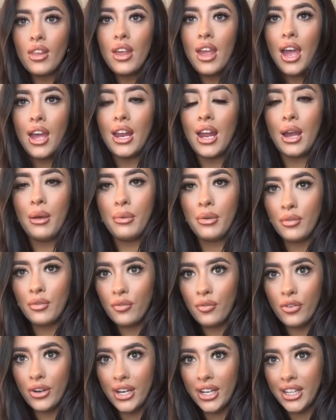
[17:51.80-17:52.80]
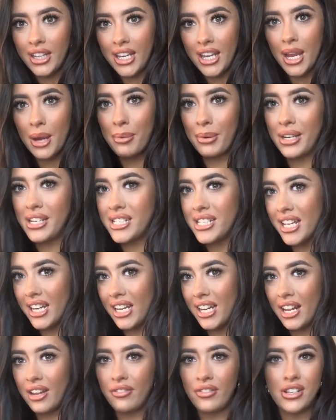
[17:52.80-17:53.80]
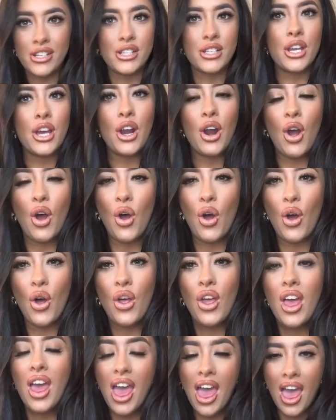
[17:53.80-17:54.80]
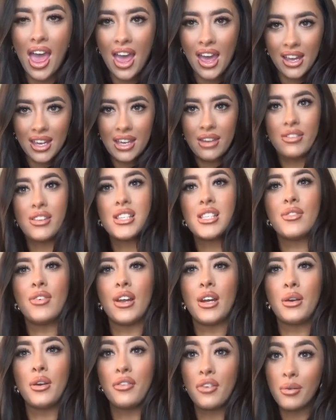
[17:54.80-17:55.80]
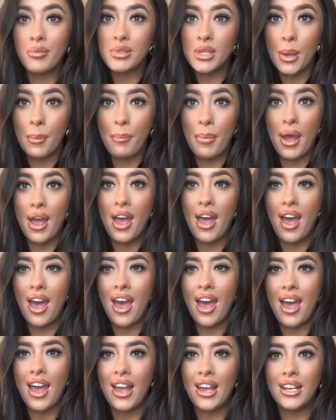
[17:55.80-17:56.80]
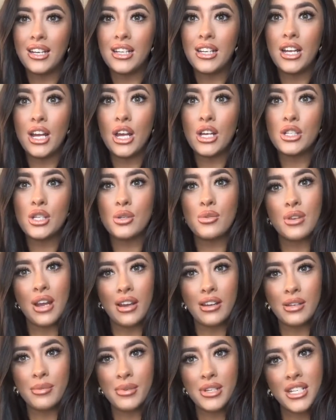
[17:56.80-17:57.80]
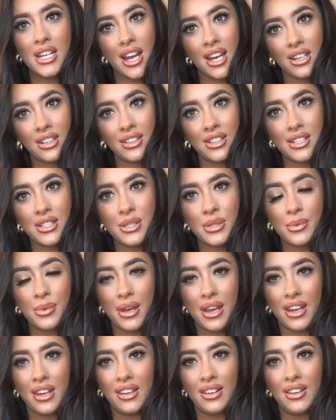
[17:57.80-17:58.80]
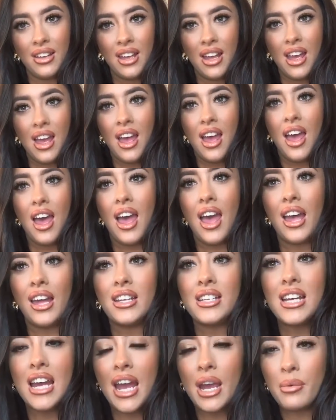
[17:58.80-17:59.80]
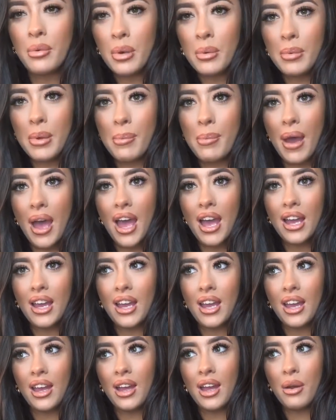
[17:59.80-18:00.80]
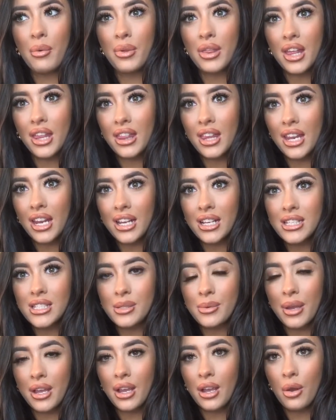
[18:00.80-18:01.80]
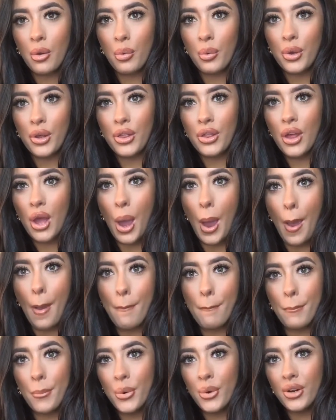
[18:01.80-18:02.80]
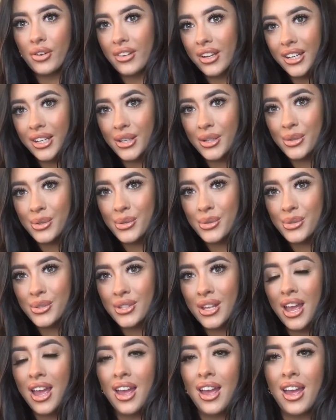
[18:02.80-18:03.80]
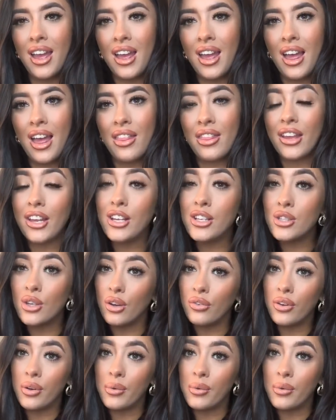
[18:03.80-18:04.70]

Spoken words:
and I would really appreciate it if you could all give this video a thumbs up and subscribe to my channel as well. And I will be back within the next week with more videos. Thank you all for